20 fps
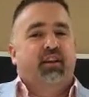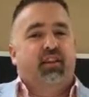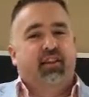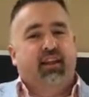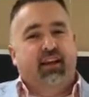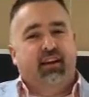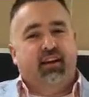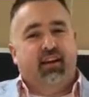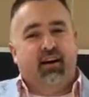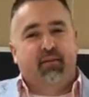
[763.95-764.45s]

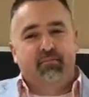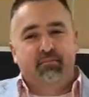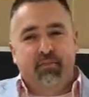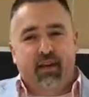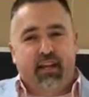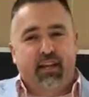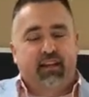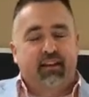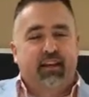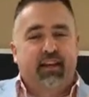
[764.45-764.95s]
They
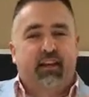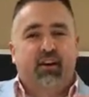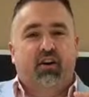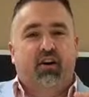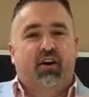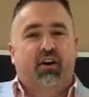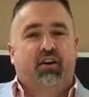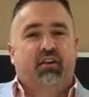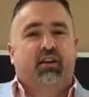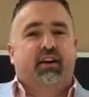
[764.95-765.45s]
immediately
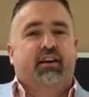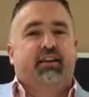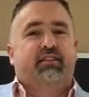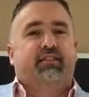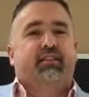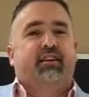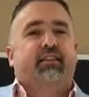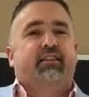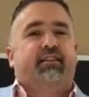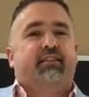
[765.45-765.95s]
call
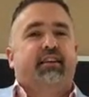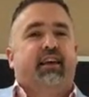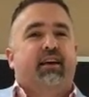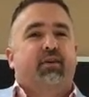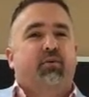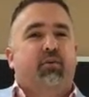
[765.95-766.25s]
us and say,